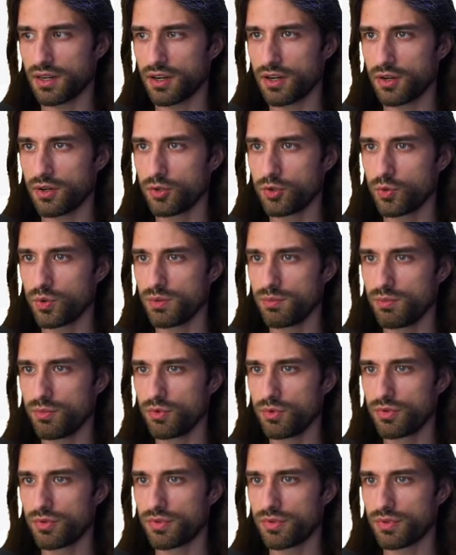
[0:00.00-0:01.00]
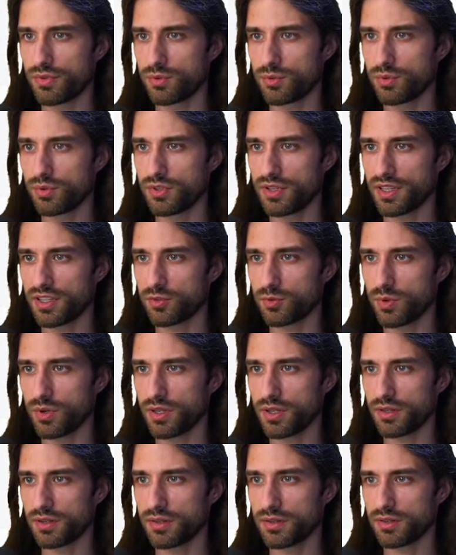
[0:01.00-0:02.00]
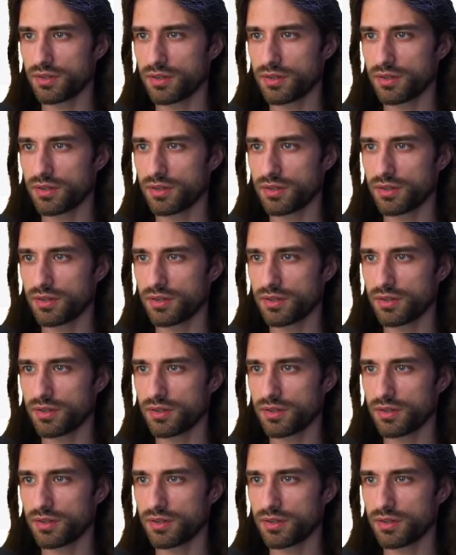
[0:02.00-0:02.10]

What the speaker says: How do we move to the next one?